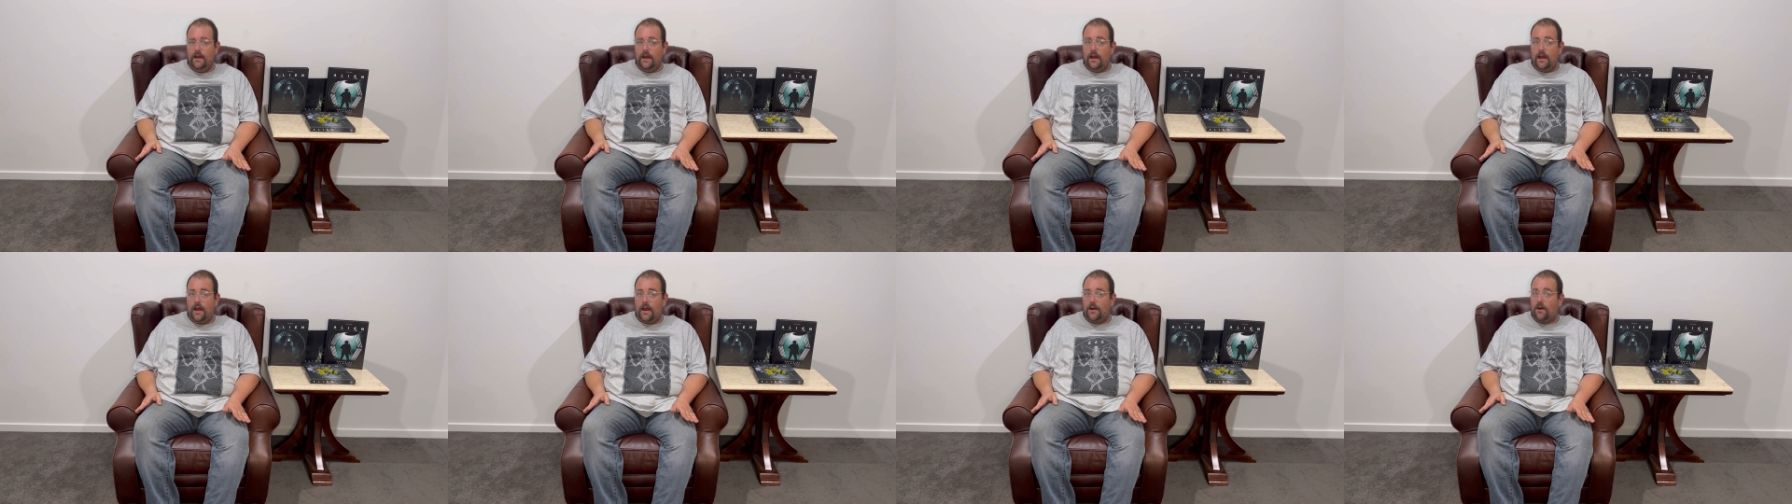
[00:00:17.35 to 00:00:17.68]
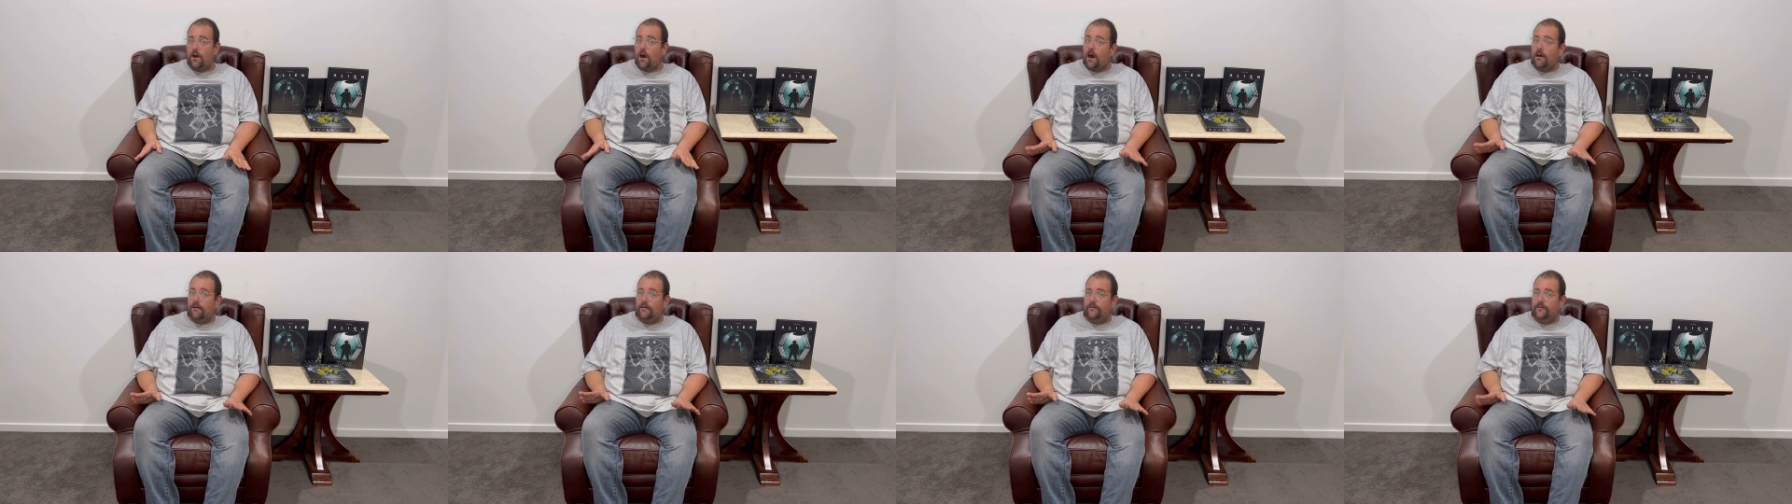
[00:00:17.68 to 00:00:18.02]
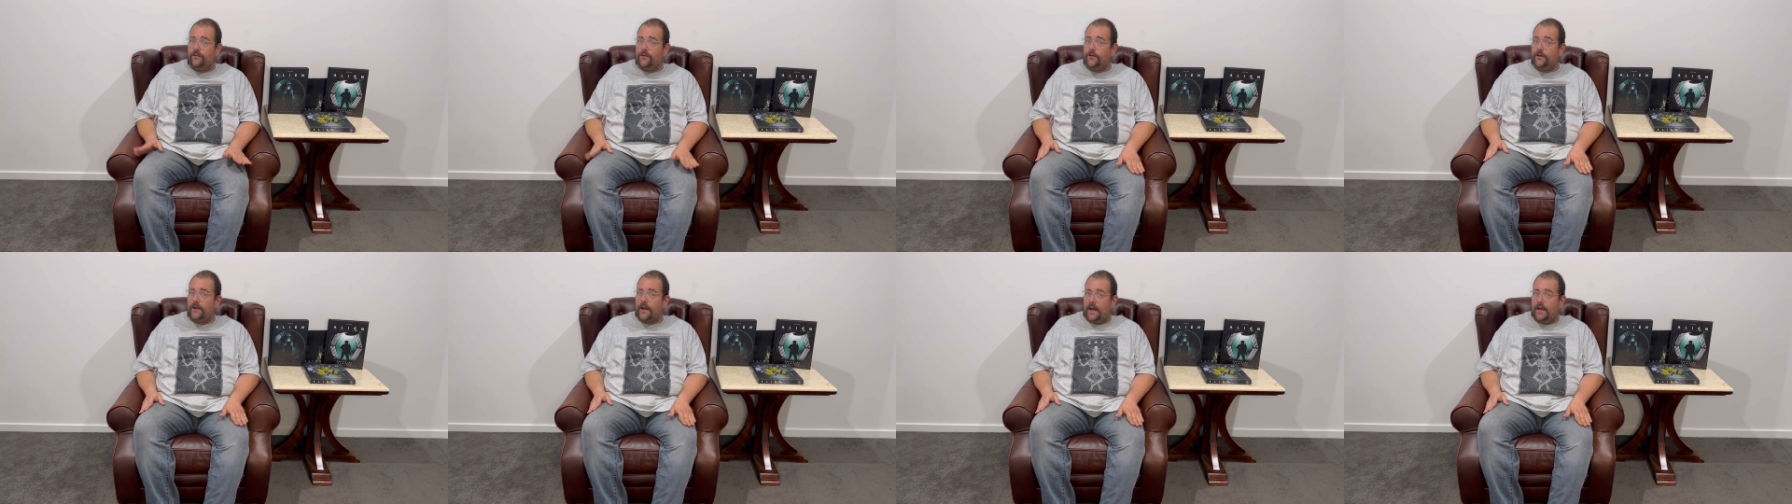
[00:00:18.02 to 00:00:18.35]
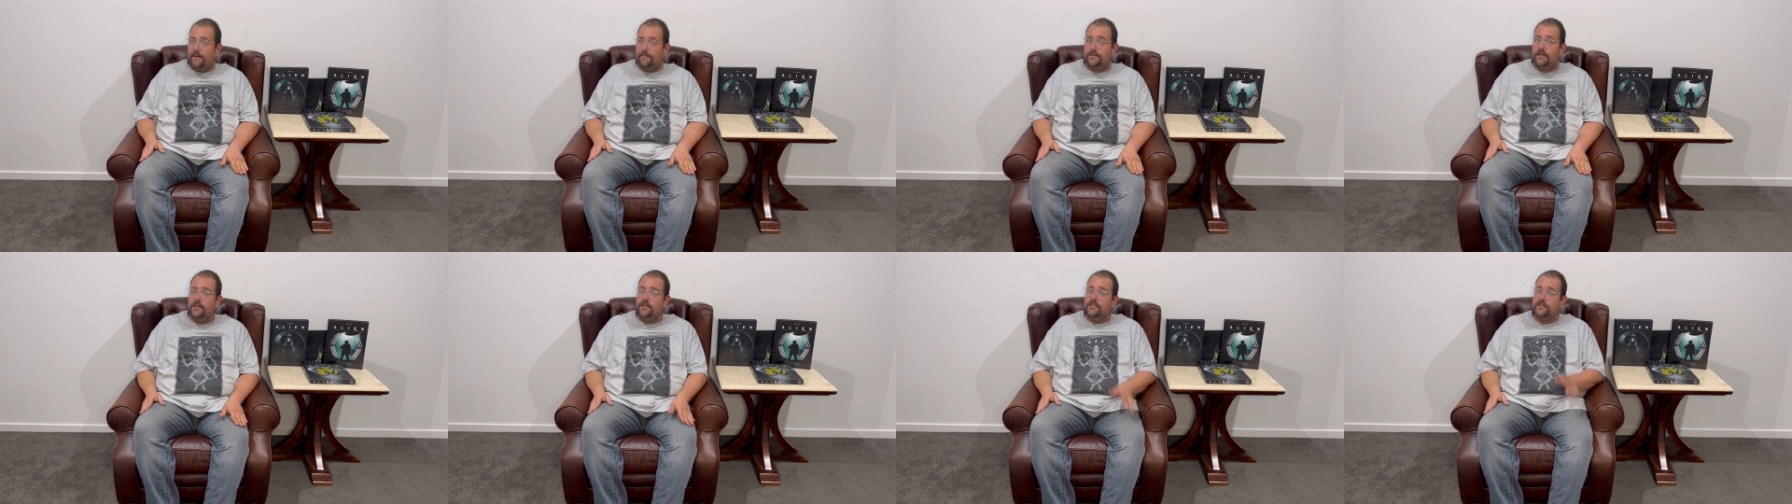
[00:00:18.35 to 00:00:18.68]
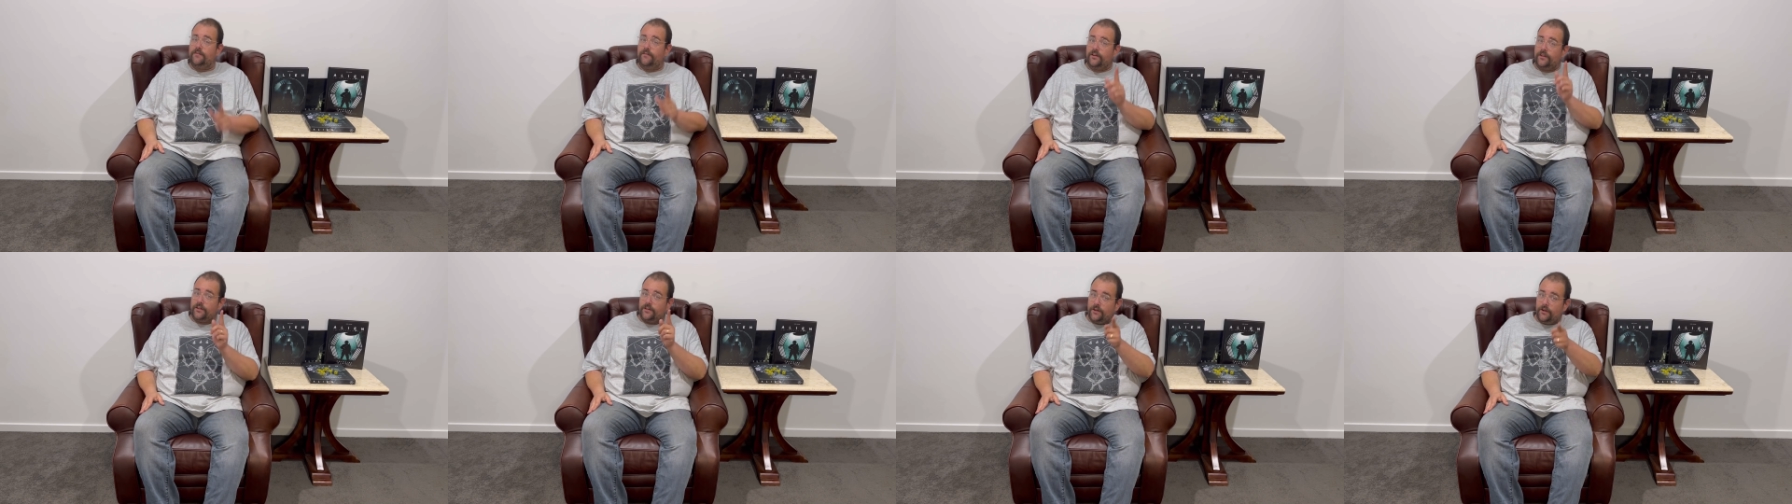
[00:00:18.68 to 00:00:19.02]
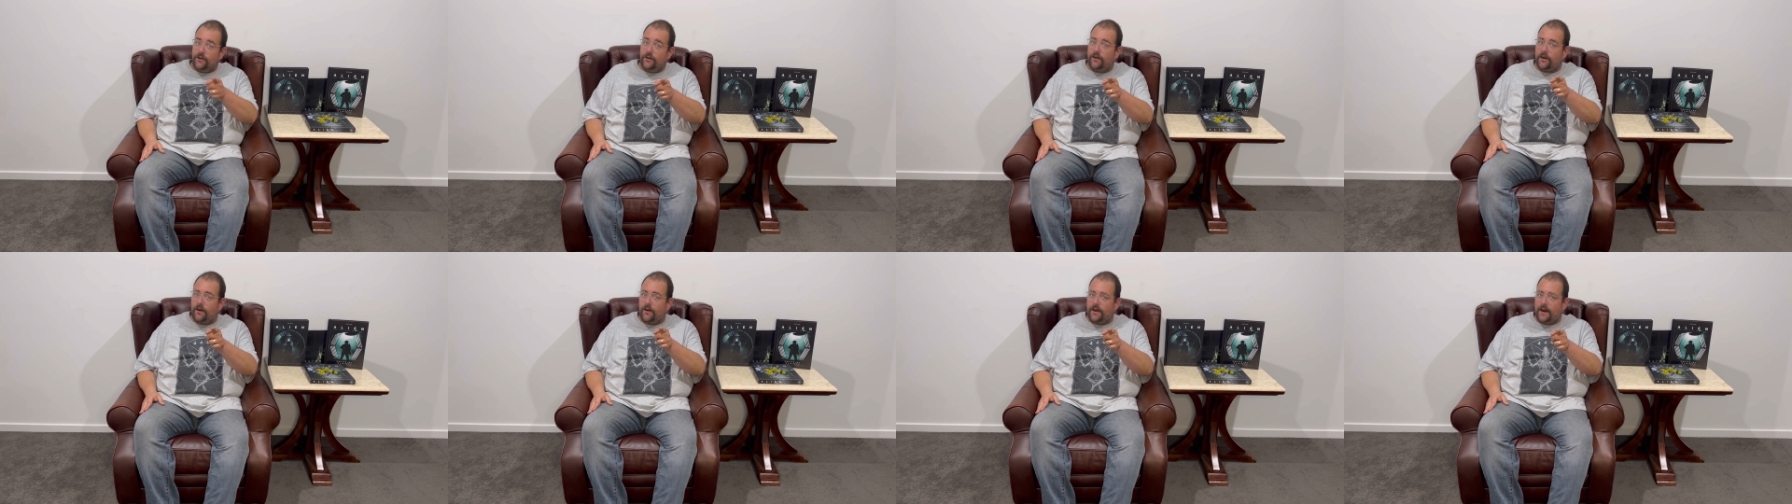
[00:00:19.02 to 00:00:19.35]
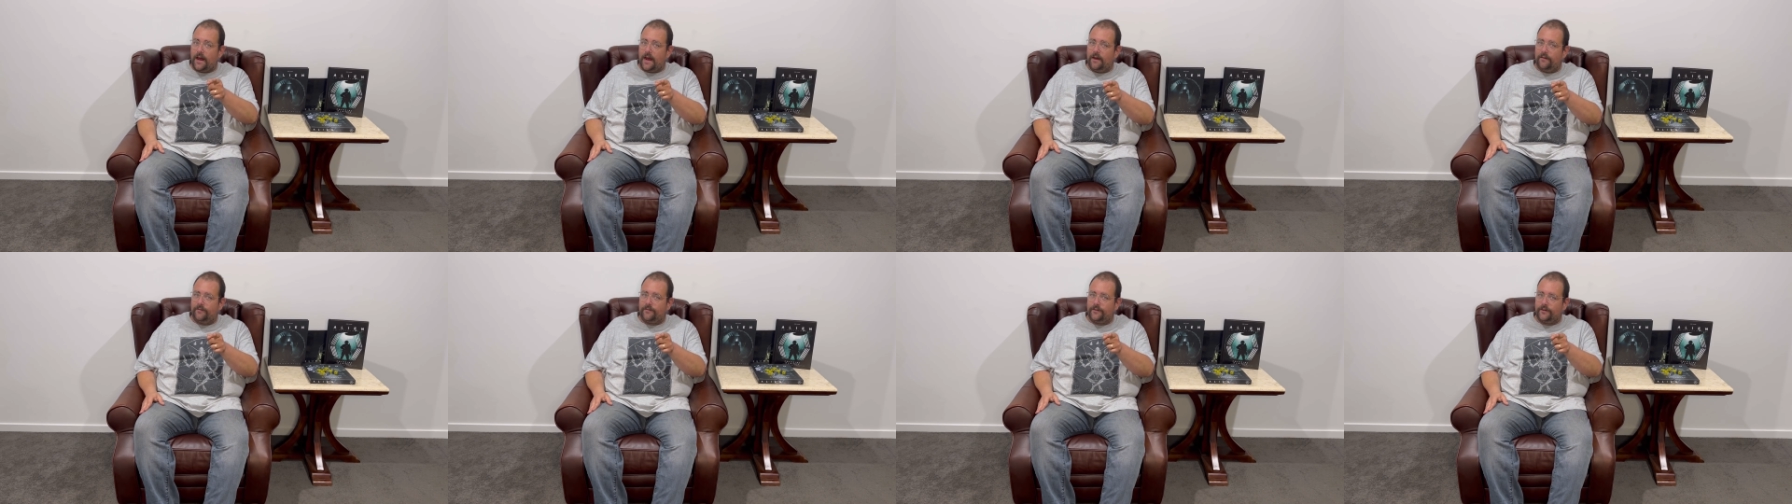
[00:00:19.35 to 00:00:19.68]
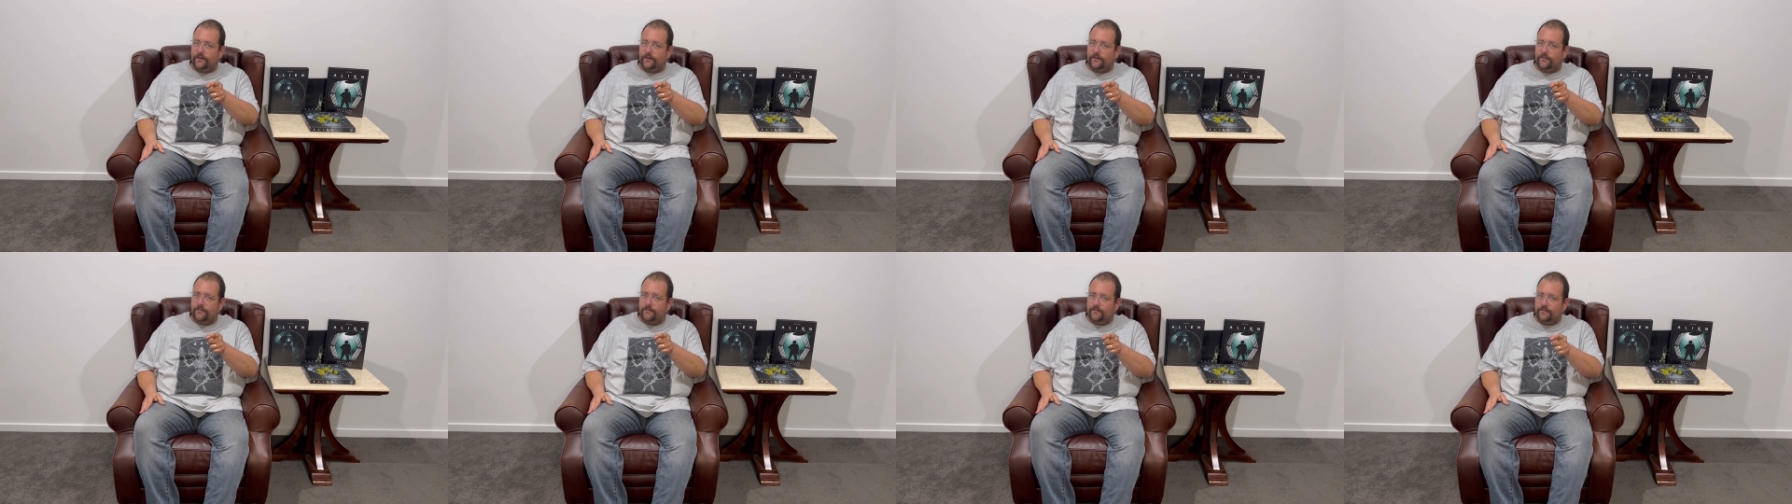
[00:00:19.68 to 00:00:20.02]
and I review games so that you don't have to.